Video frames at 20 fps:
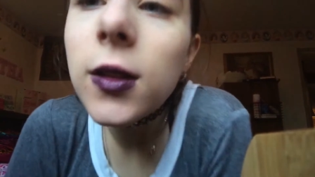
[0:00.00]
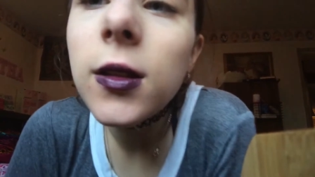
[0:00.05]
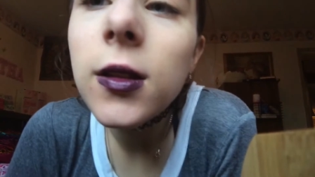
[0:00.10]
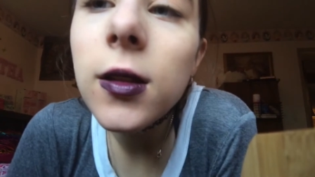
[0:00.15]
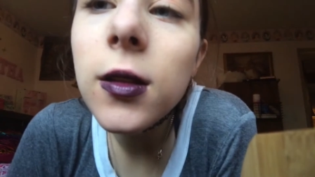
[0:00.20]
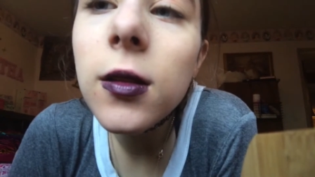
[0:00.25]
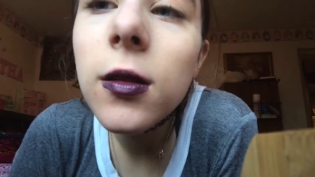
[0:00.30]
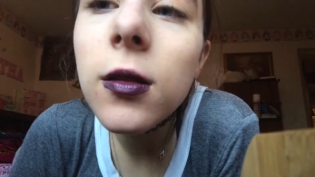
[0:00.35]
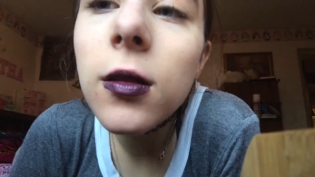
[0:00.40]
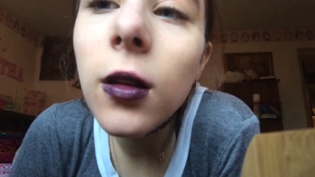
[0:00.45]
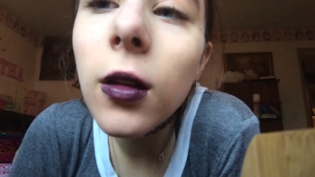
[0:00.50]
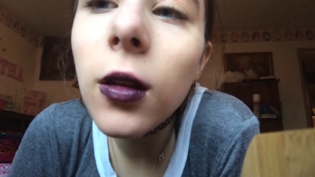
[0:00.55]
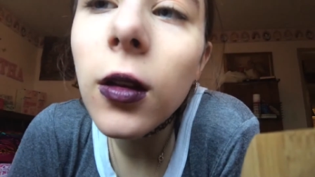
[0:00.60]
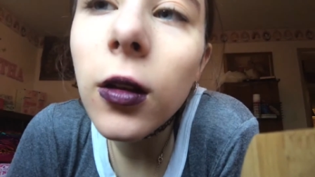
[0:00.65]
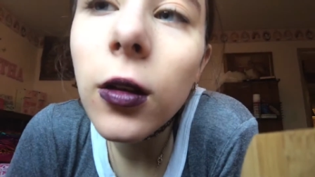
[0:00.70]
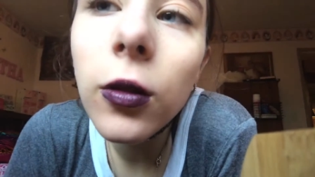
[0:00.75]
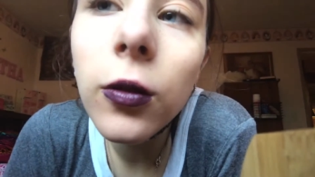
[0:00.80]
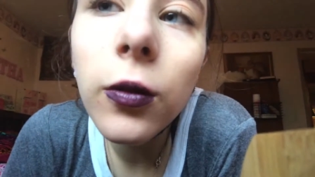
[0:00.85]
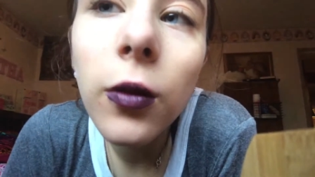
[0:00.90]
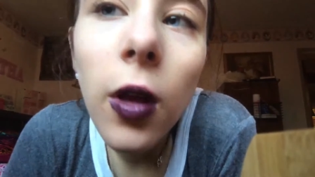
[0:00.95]

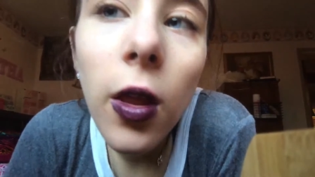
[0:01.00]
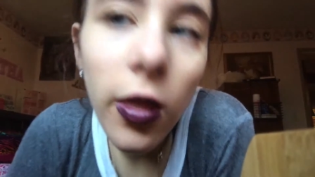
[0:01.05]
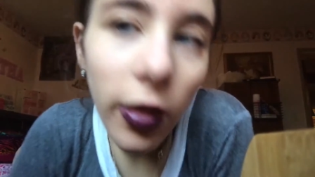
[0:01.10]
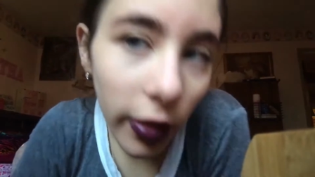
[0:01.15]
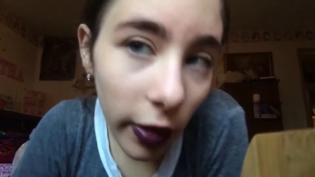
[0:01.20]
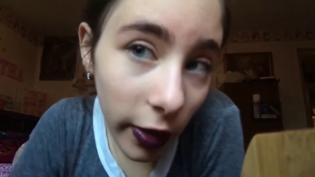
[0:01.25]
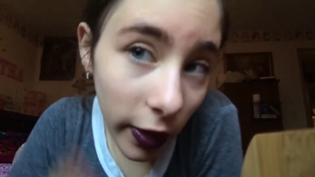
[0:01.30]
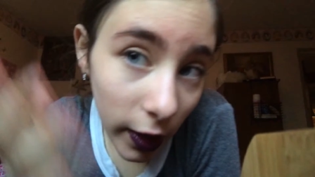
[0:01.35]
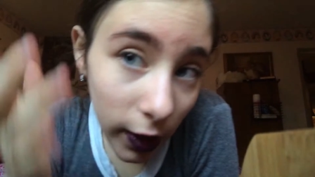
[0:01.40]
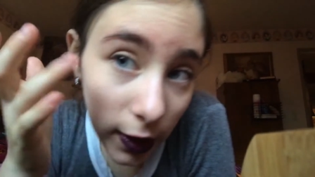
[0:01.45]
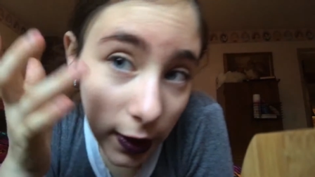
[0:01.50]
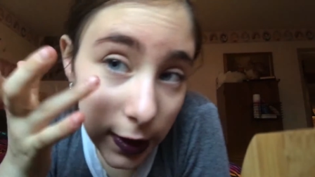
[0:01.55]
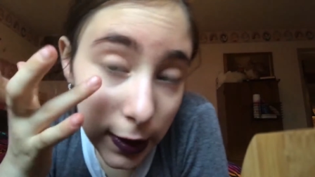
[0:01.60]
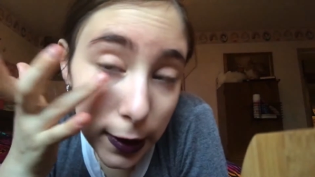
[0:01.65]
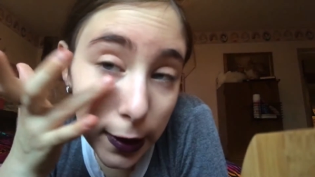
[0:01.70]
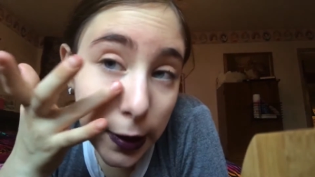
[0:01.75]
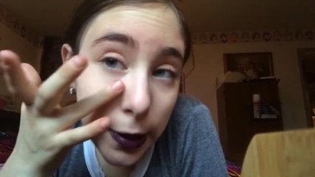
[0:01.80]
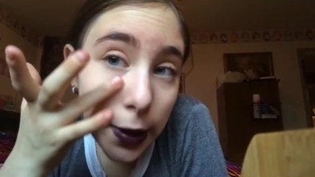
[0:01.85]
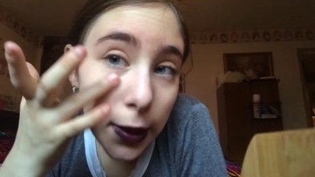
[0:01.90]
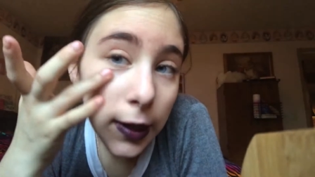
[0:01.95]
So
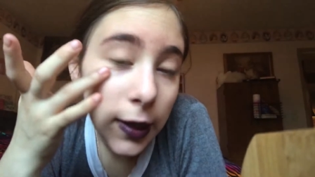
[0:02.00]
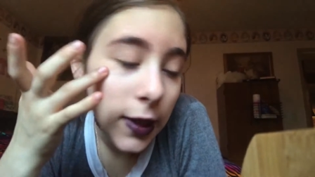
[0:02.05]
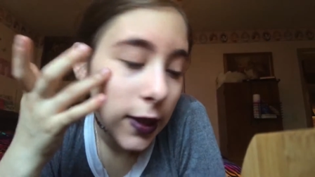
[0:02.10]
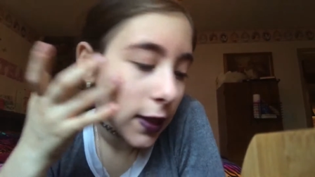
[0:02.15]
this